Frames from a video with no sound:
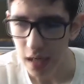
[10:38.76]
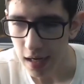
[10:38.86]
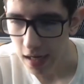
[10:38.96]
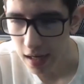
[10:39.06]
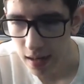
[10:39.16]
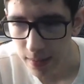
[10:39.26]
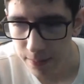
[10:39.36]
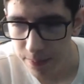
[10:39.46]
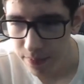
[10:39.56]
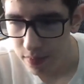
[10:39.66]

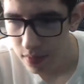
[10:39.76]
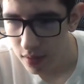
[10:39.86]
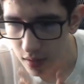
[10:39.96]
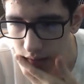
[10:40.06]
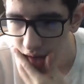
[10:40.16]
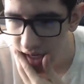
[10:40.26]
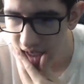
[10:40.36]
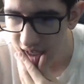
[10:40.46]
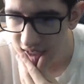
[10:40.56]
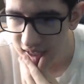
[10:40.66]
Hi,
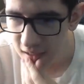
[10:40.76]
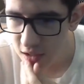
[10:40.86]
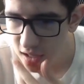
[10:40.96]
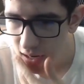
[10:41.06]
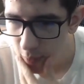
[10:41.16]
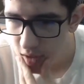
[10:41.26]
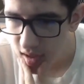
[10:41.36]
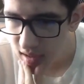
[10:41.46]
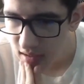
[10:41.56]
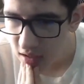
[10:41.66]
Kiki, take your time with
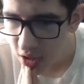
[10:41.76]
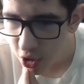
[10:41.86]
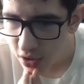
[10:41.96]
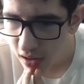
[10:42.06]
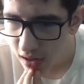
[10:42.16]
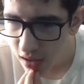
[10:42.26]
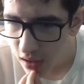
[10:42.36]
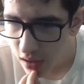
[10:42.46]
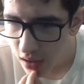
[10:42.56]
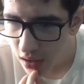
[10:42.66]
this. You're not,
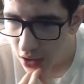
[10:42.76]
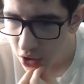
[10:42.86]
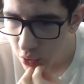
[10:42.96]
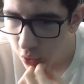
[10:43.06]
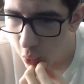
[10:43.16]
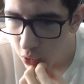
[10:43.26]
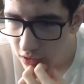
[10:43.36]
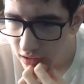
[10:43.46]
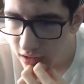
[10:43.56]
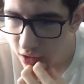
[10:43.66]
you are
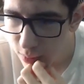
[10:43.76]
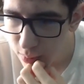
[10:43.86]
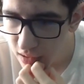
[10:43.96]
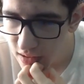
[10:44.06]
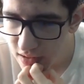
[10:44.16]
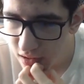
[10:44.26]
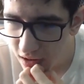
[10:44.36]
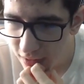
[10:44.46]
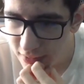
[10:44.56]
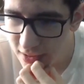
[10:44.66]
working your buns
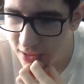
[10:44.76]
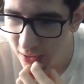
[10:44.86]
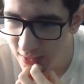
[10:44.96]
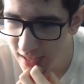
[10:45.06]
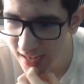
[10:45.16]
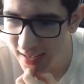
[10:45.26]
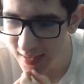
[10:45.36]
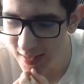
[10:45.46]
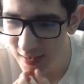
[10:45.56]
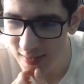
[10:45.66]
off, so take
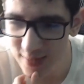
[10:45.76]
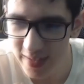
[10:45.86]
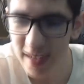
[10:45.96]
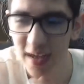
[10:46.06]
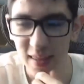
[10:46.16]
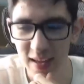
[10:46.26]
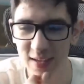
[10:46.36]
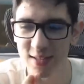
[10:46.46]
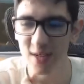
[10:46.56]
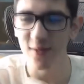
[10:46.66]
your own speed. Thank
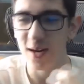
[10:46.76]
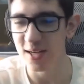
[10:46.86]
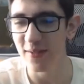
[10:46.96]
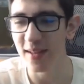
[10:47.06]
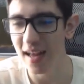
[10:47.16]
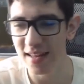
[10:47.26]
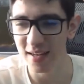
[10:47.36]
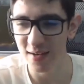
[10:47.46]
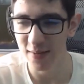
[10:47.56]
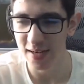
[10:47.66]
you so much. I'm glad that
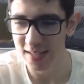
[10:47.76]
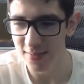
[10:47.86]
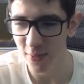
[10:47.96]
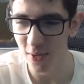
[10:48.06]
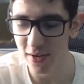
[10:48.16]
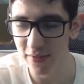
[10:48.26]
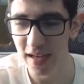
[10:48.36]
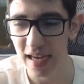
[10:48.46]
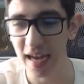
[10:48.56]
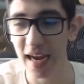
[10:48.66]
you're being supportive,
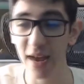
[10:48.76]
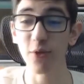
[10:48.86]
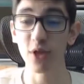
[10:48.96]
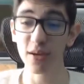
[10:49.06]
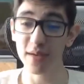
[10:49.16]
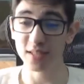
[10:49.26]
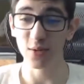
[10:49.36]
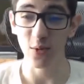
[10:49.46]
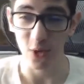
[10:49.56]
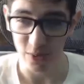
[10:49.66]
and it really means the
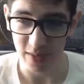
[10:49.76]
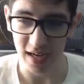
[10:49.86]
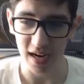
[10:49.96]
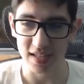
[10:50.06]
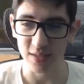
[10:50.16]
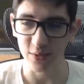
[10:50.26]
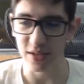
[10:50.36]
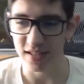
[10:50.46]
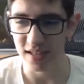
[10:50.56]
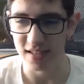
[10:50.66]
world to me, guys. It really
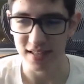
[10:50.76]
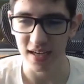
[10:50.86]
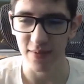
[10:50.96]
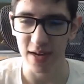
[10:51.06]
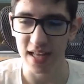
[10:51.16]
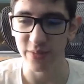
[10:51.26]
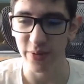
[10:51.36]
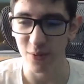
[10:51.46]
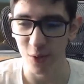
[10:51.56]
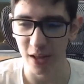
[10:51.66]
does. I mean, it's
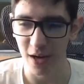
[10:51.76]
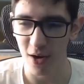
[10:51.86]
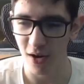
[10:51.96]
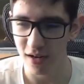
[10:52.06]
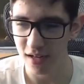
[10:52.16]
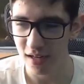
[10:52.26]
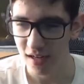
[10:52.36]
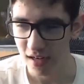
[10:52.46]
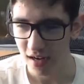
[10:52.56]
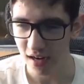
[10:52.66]
been really hard.
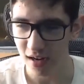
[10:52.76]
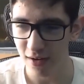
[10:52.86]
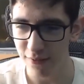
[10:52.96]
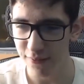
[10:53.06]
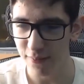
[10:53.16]
I